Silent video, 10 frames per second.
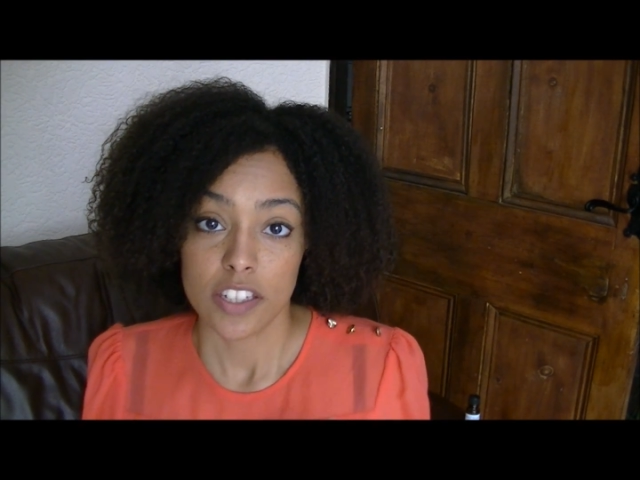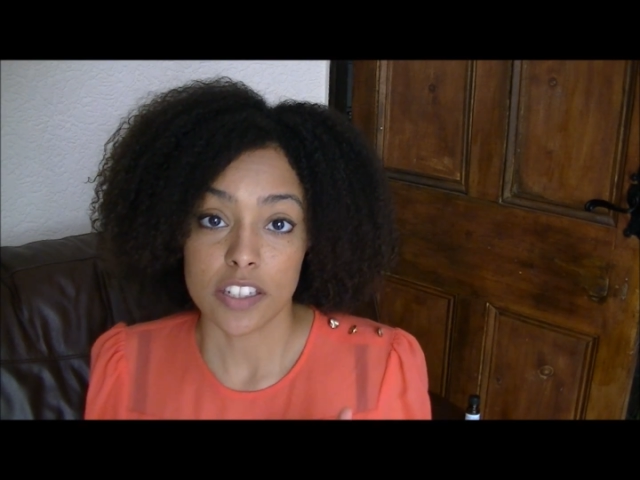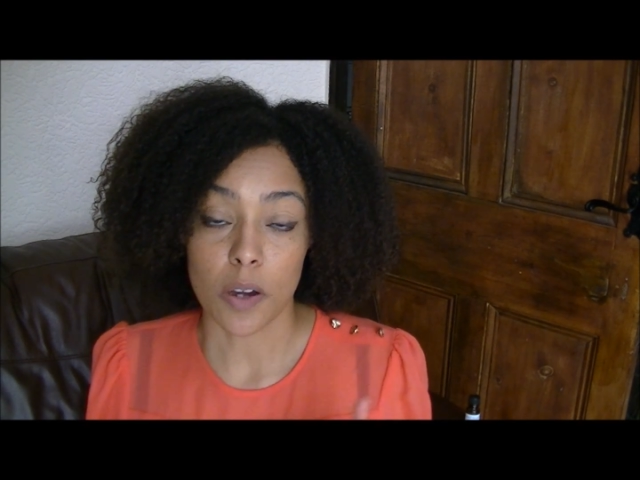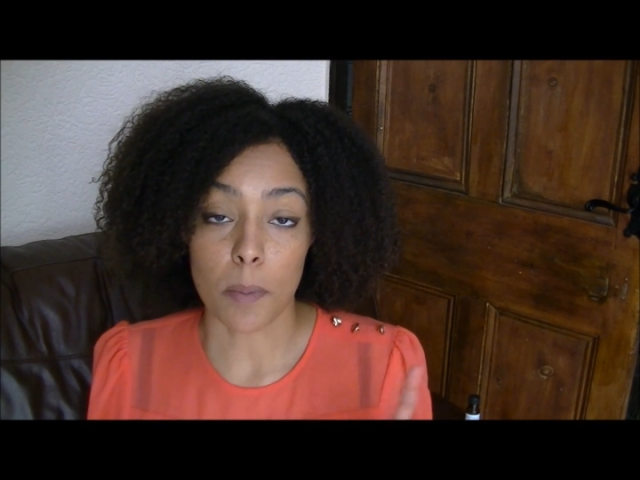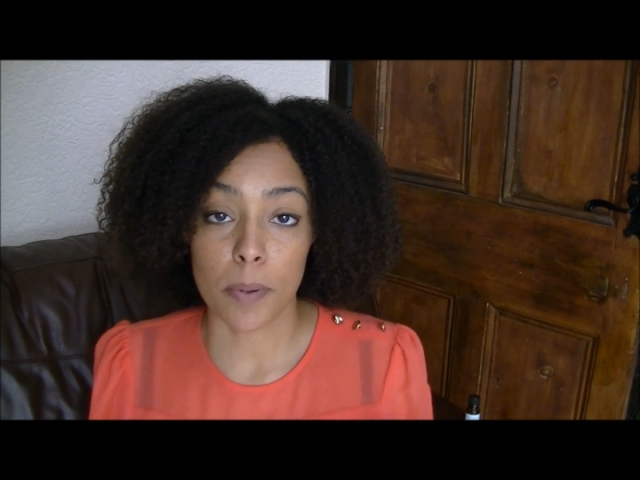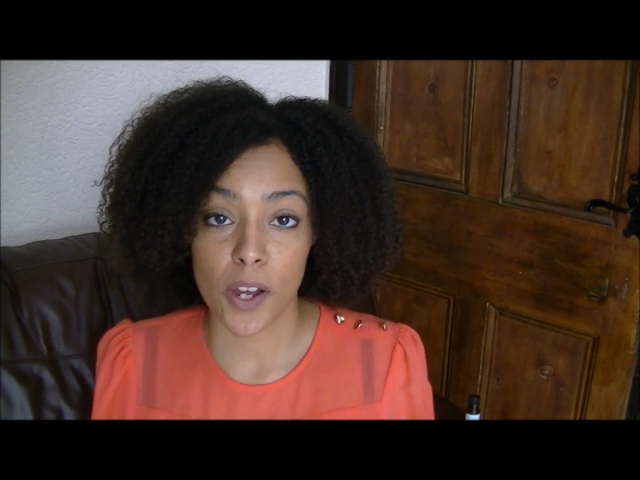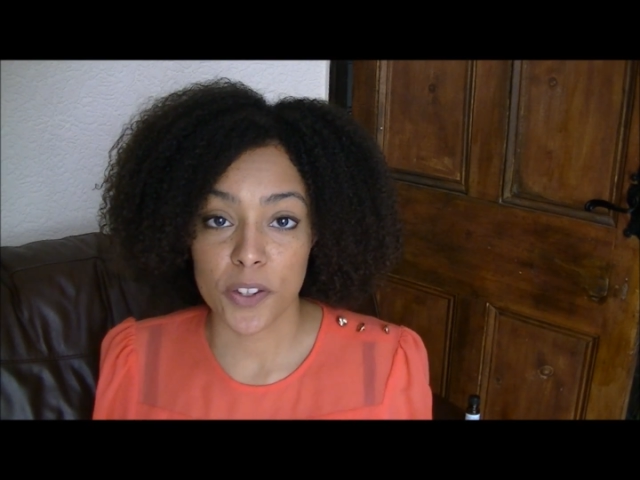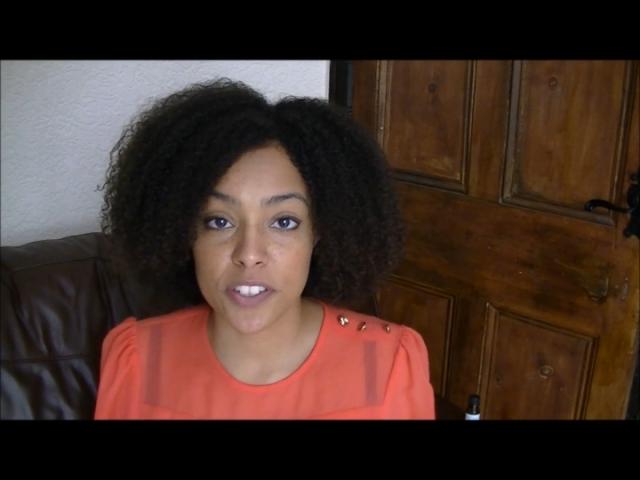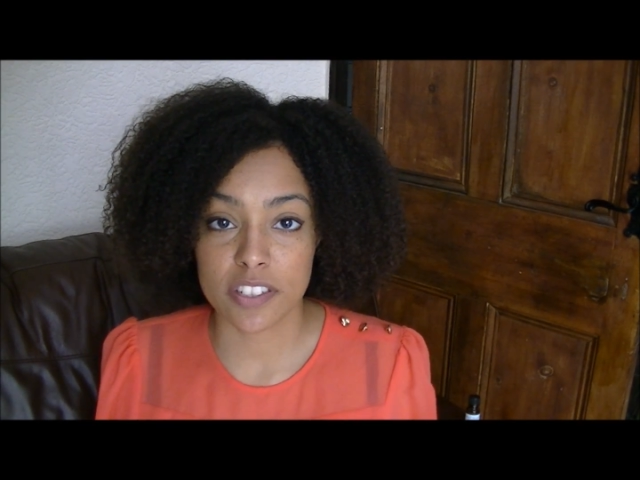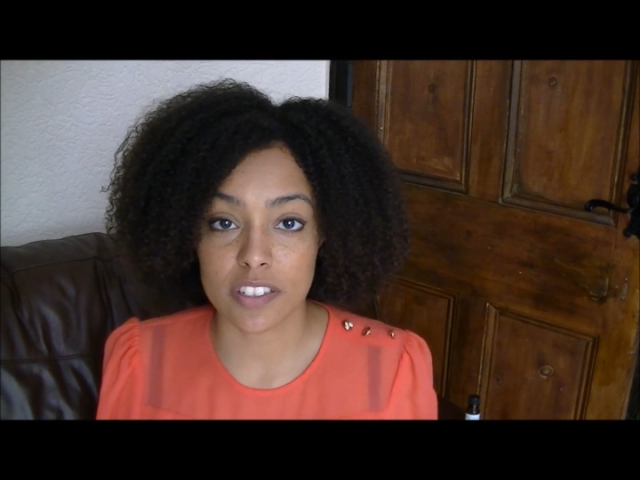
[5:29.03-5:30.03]
So I'll
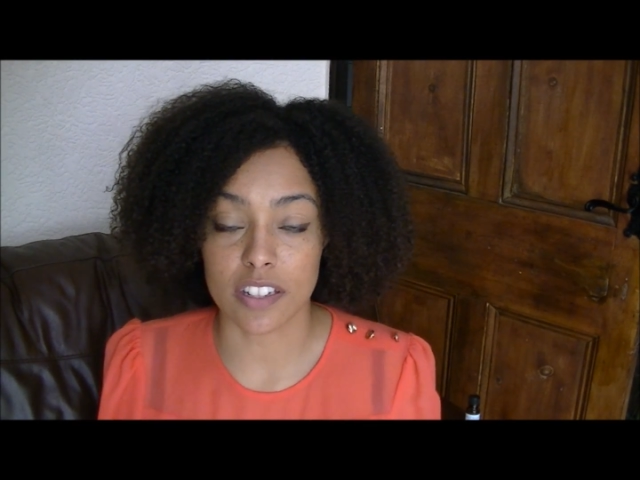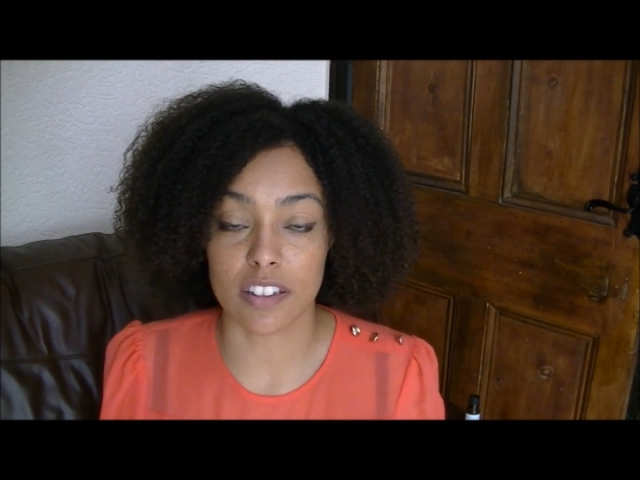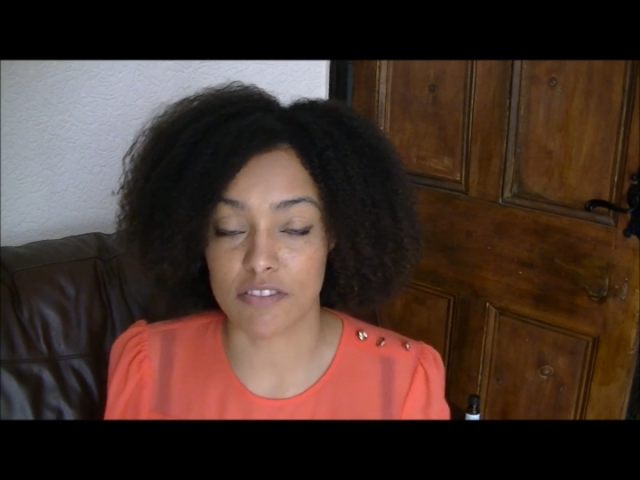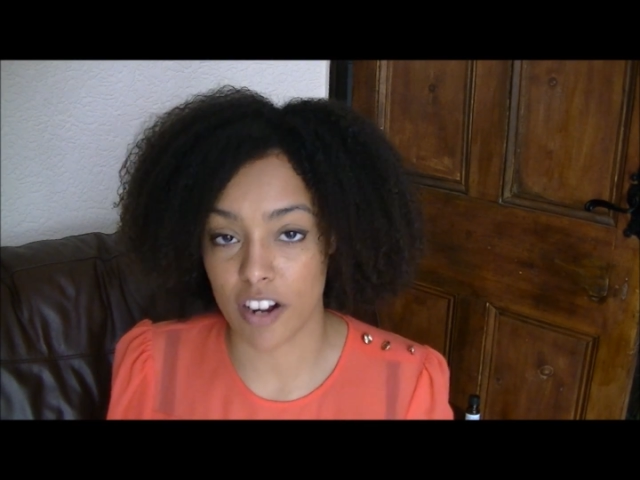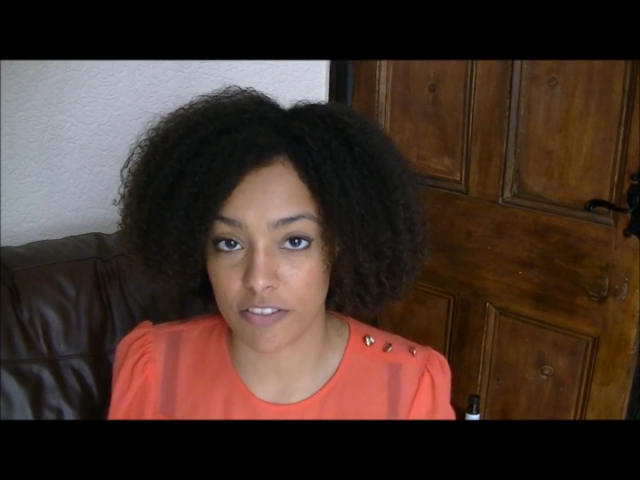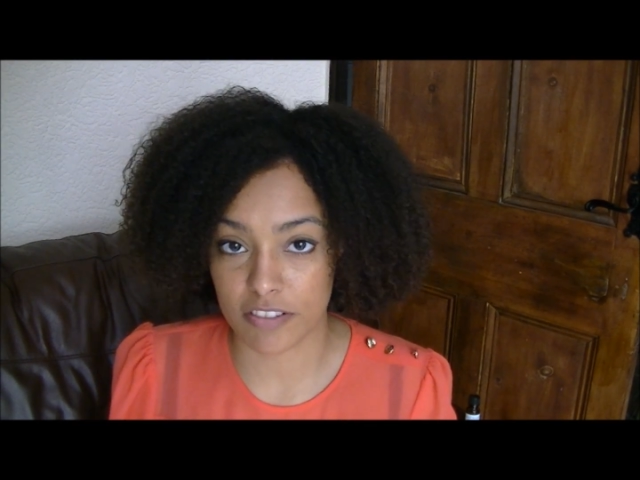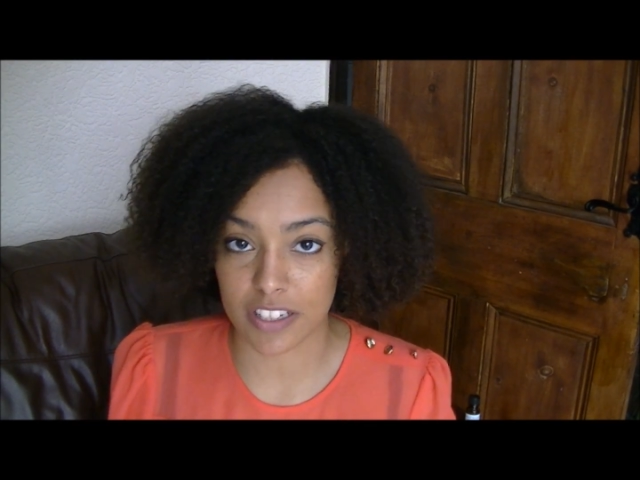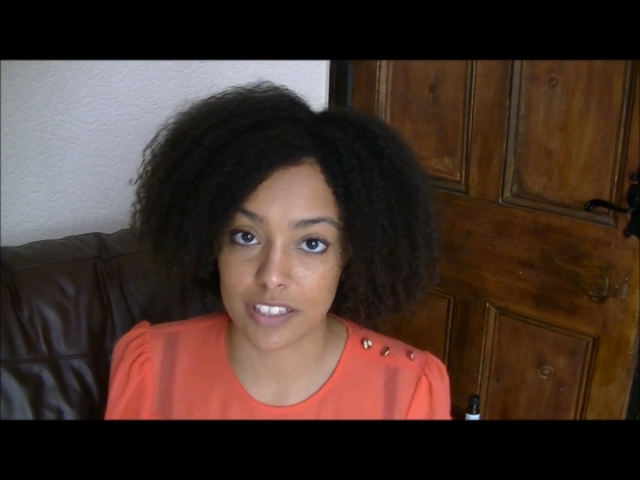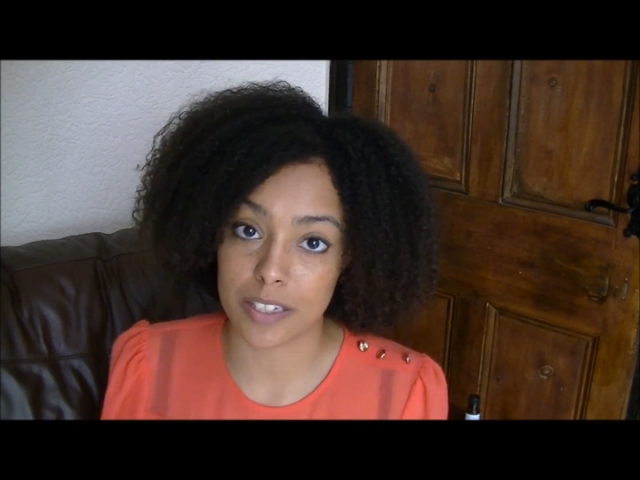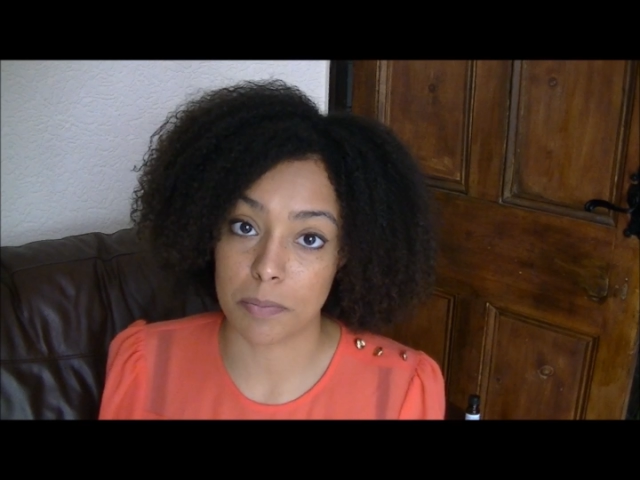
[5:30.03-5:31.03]
post the
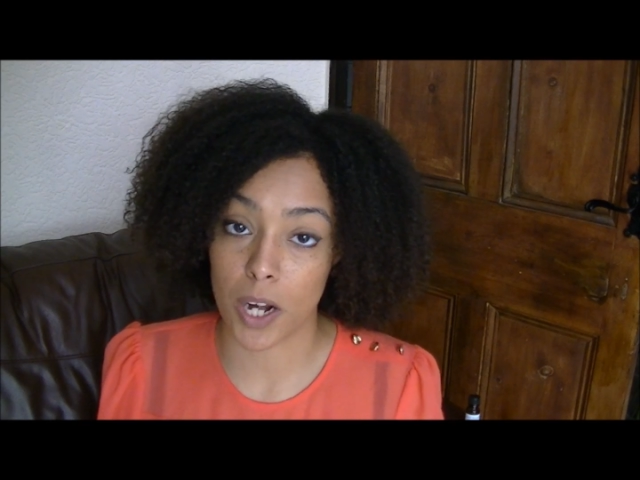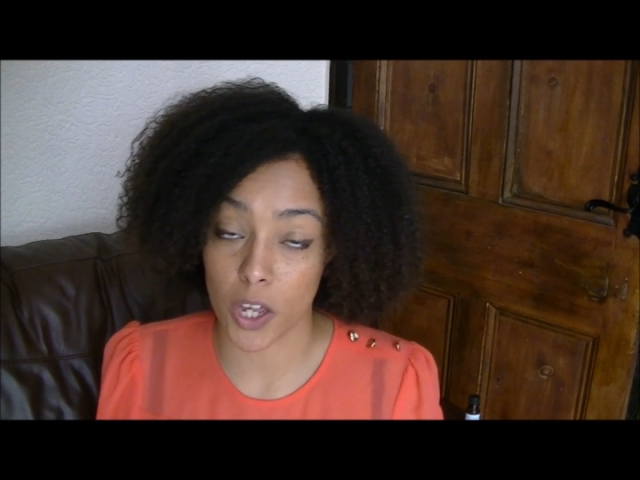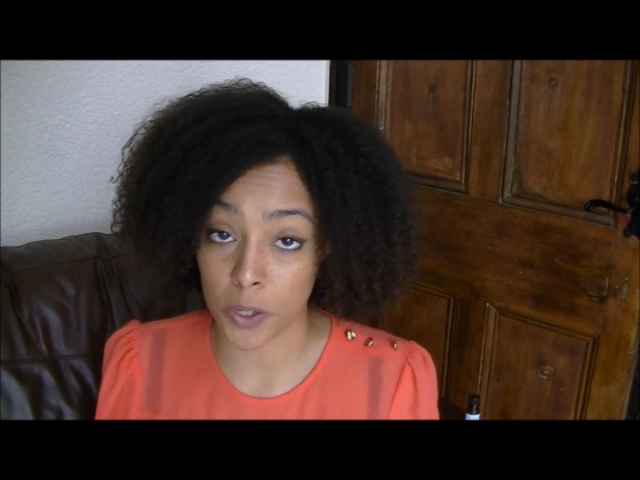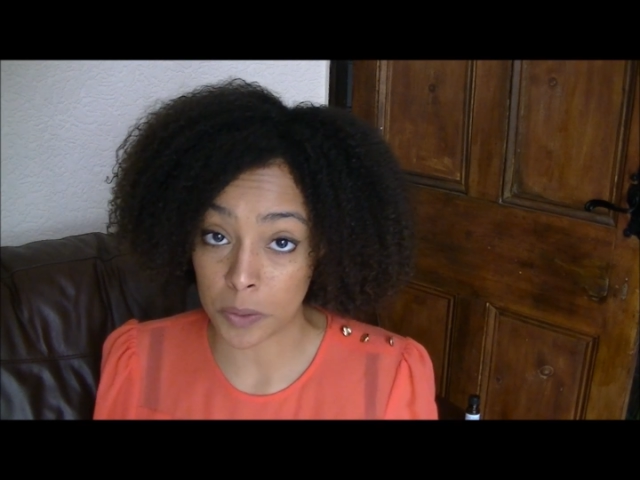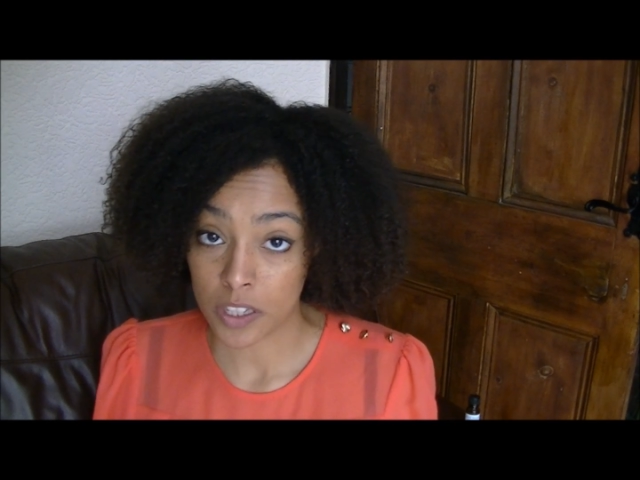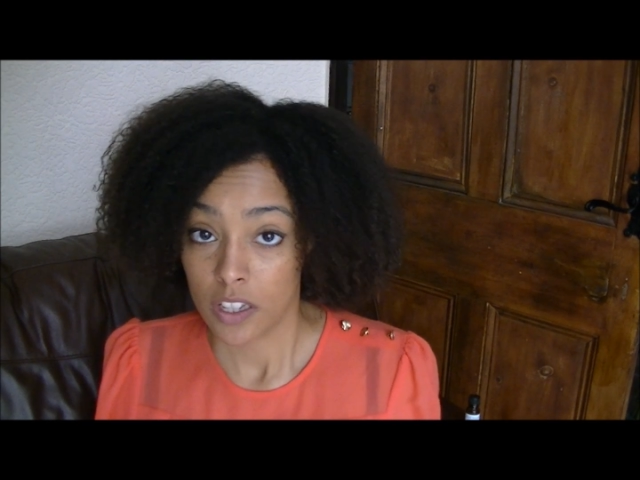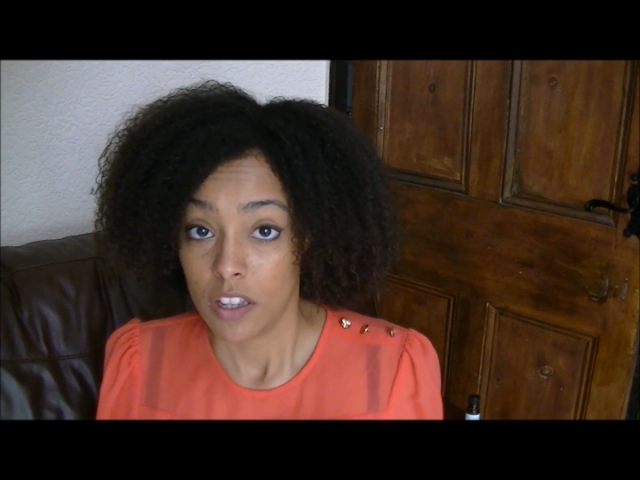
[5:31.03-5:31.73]
references below.